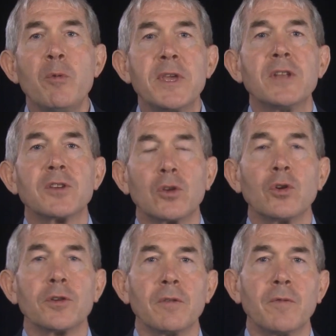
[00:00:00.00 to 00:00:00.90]
we begin to
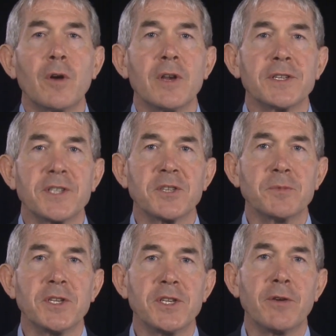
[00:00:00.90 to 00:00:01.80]
look at the various
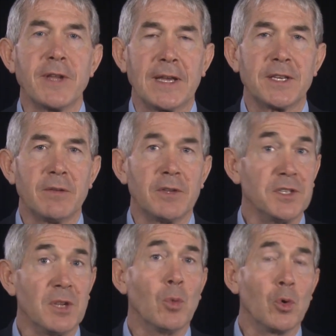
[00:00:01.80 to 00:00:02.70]
systems engineering
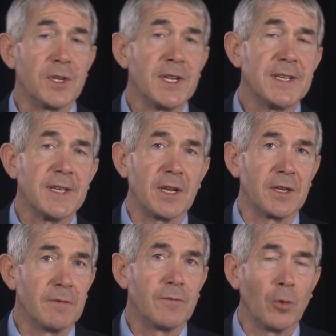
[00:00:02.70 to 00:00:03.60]
activities in more detail
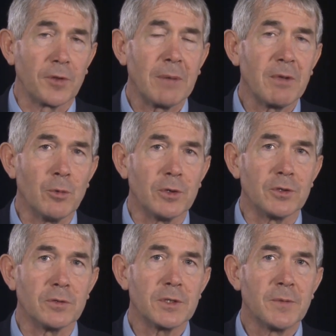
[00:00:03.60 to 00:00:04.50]
in forthcoming
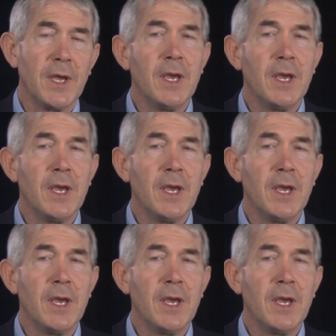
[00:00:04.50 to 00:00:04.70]
modules,